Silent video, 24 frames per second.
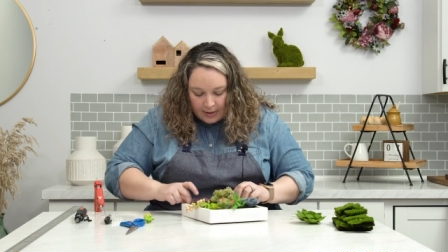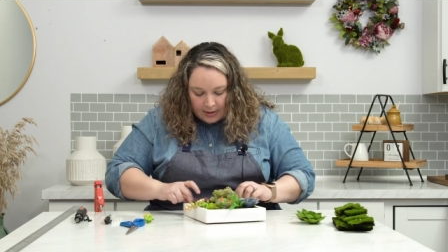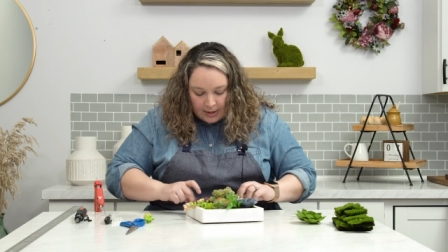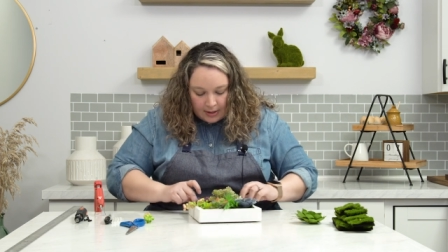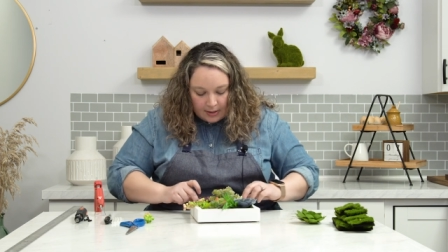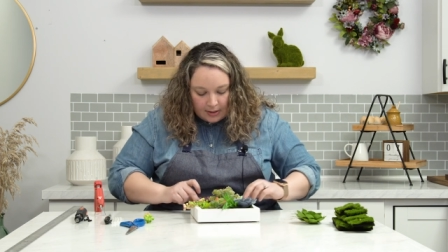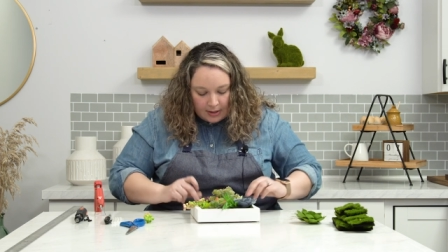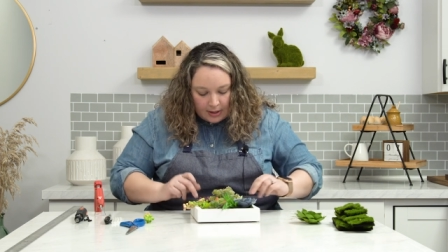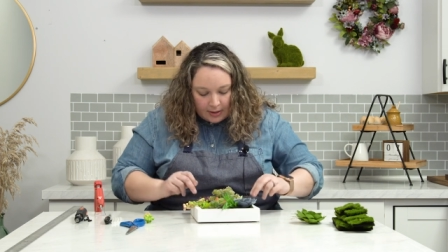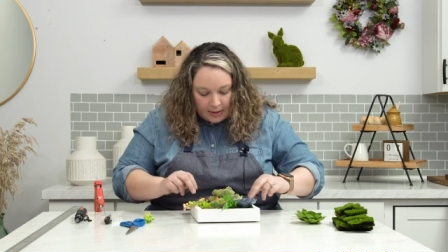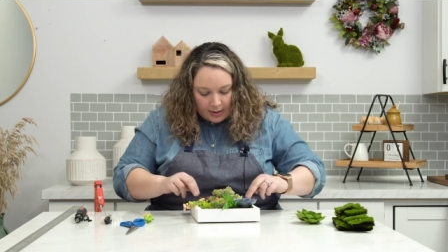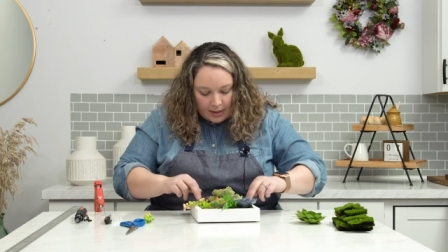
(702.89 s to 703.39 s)

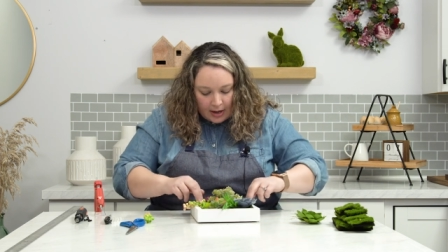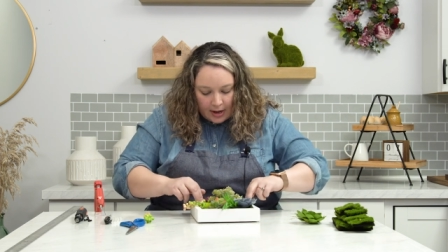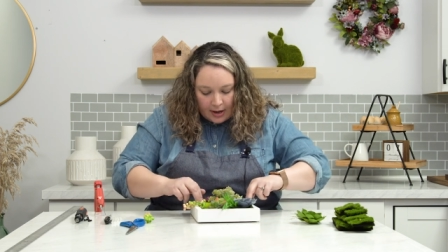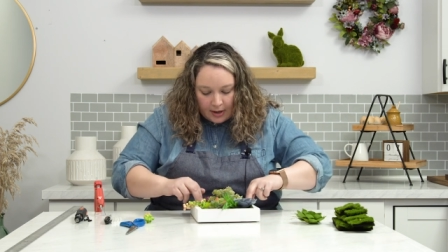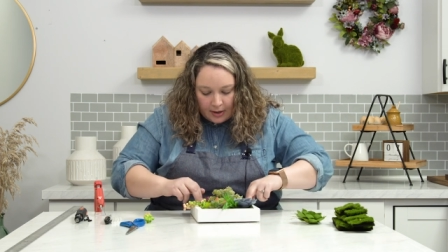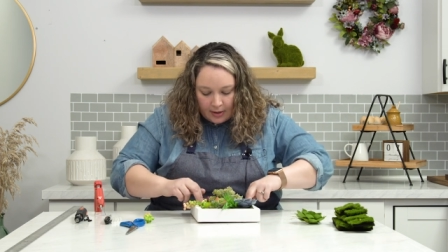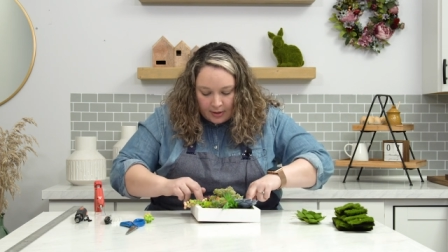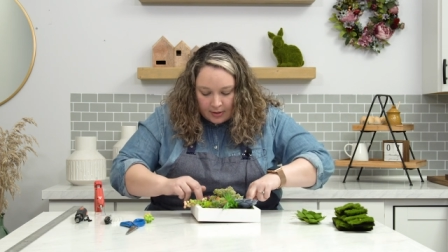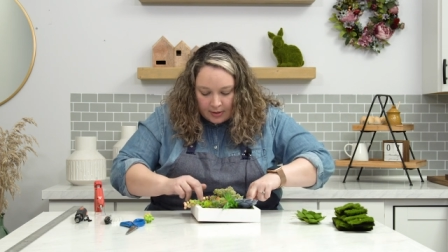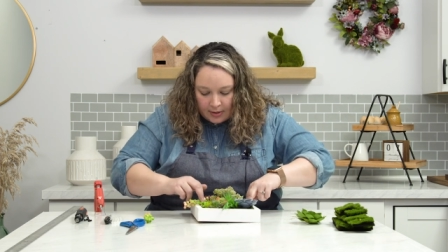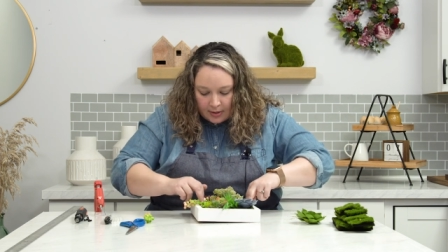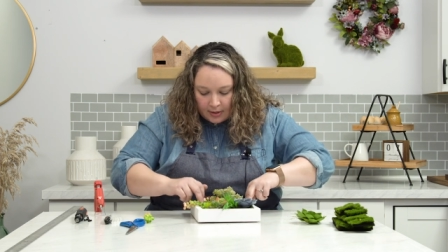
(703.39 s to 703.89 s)
think that
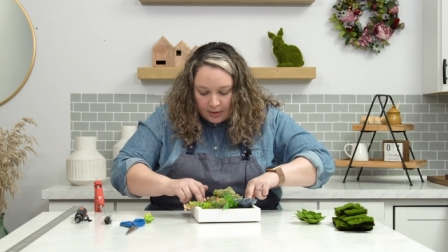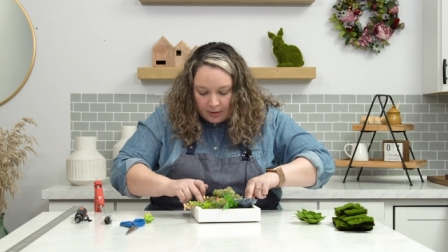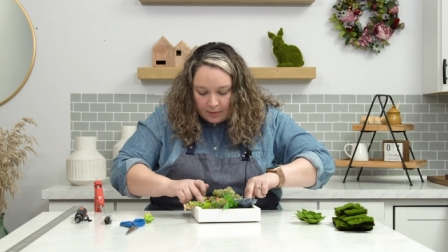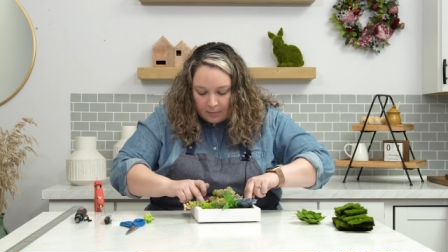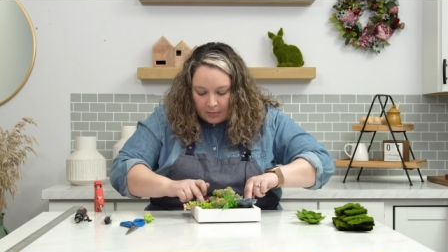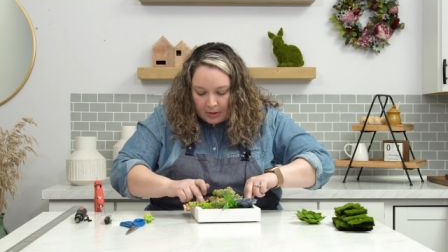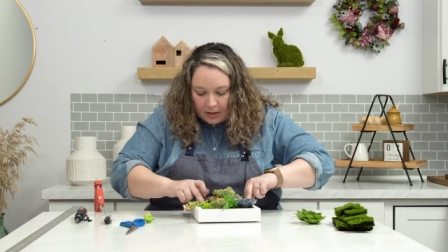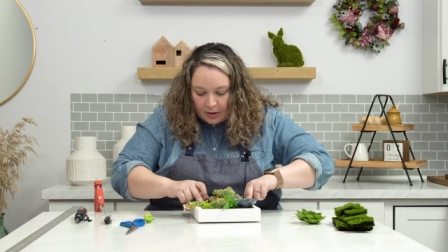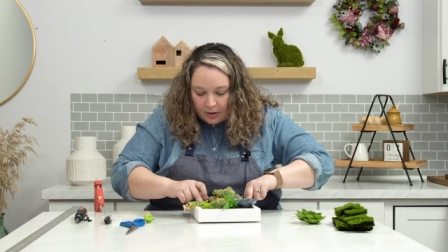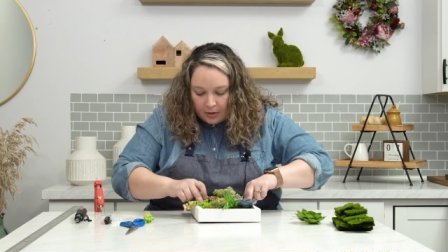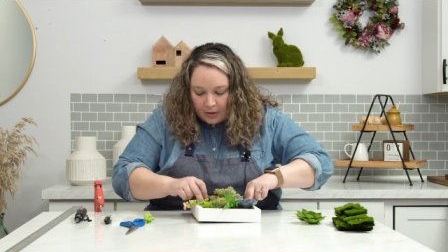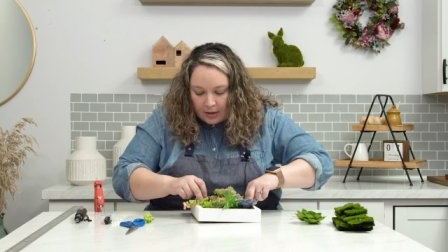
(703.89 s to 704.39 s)
that is gonna
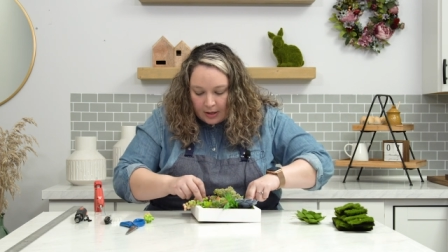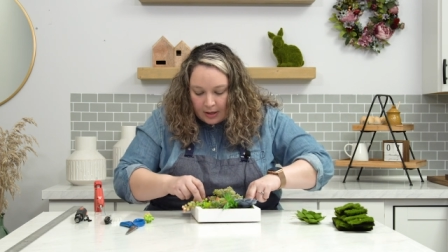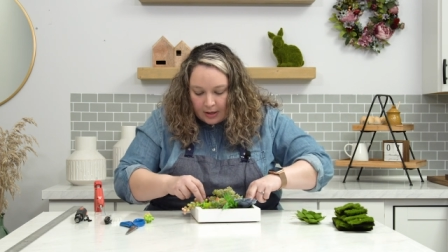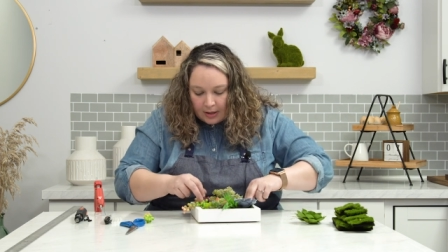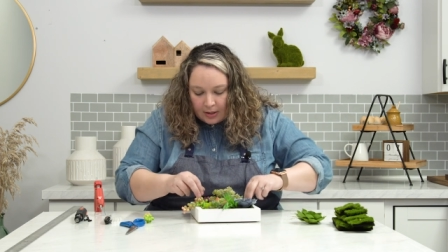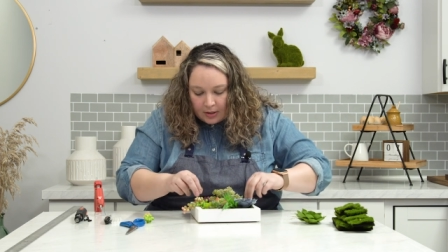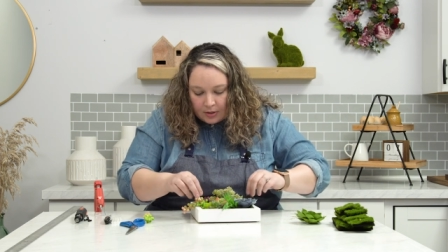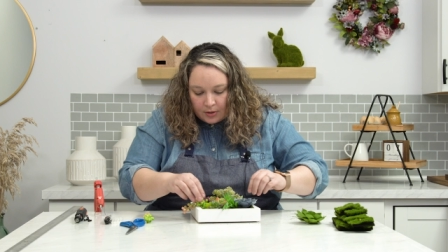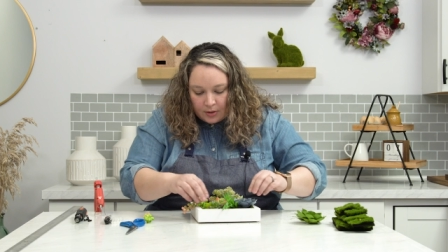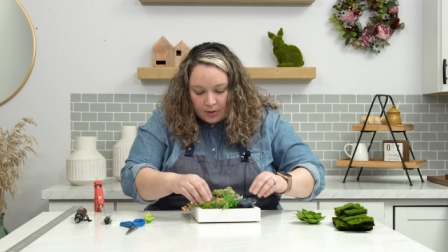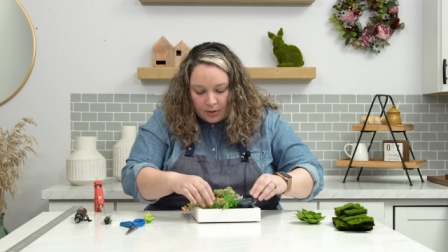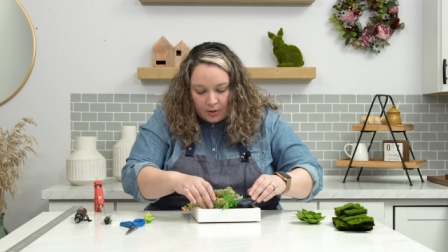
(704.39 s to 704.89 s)
be
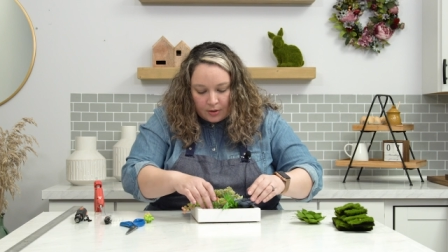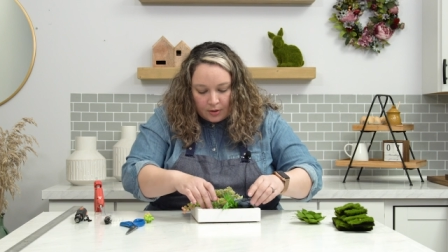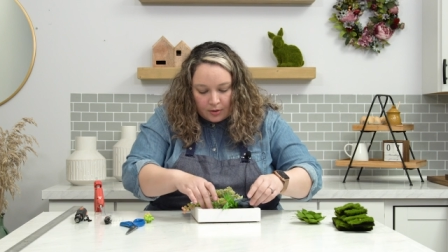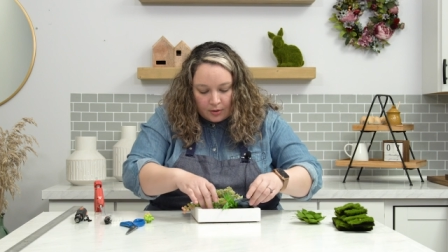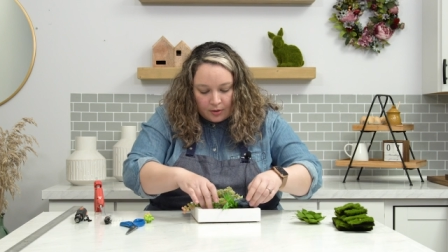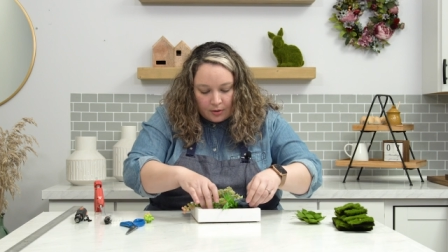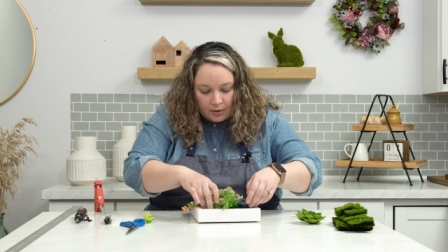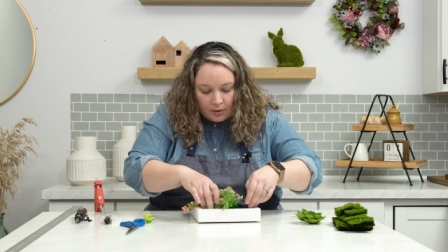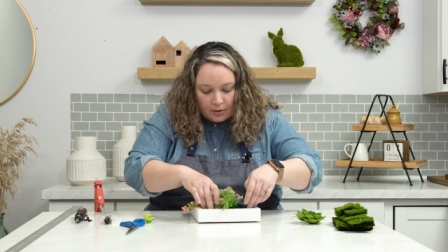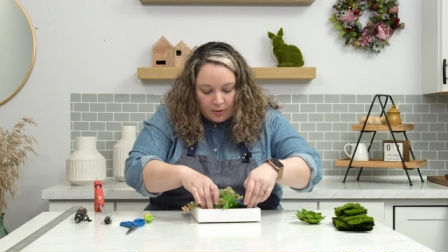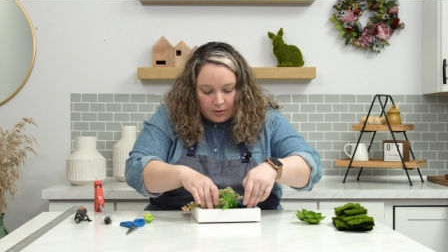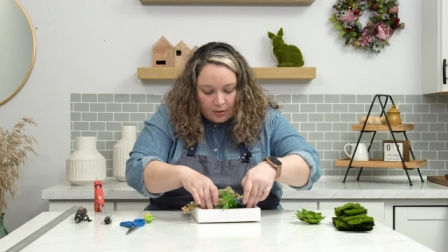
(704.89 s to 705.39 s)
okay
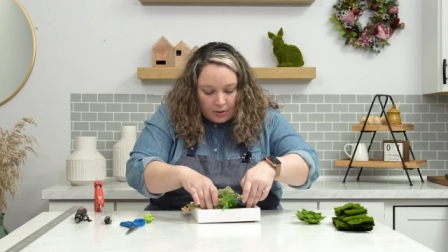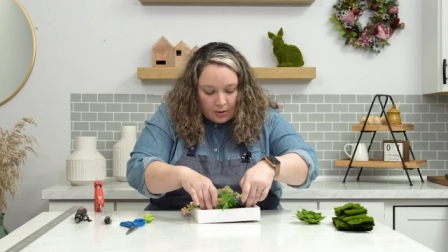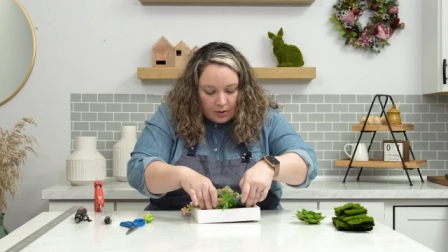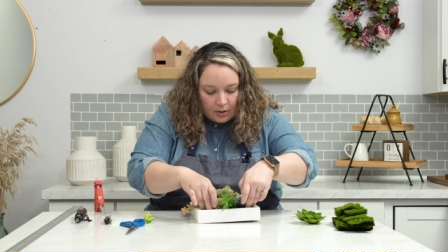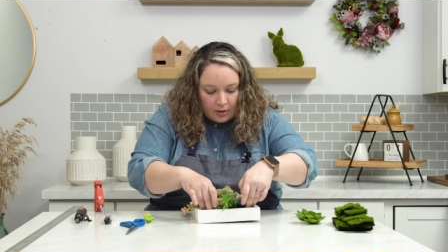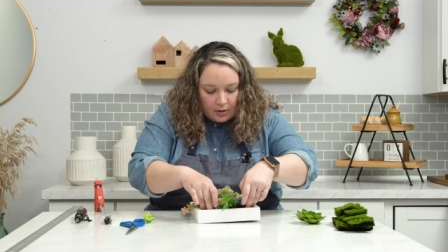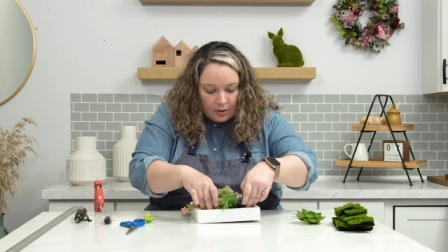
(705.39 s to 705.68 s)
too.